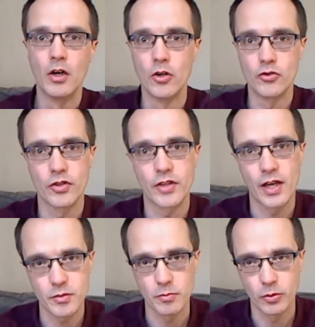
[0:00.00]

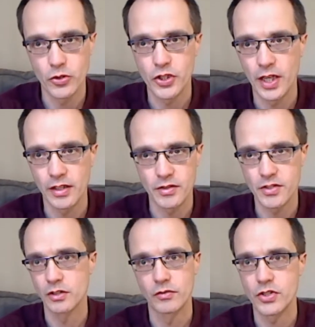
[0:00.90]
100,000 plus you get at
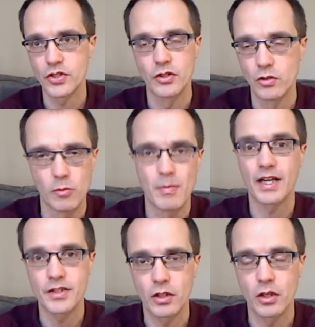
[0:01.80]
Silverstone or
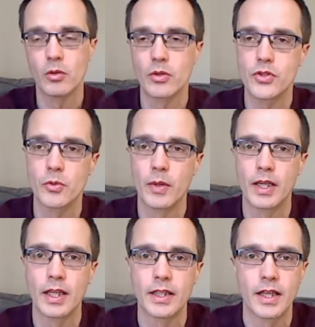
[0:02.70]
Mexico or
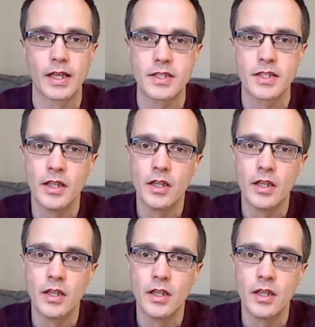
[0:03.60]
somewhere like that.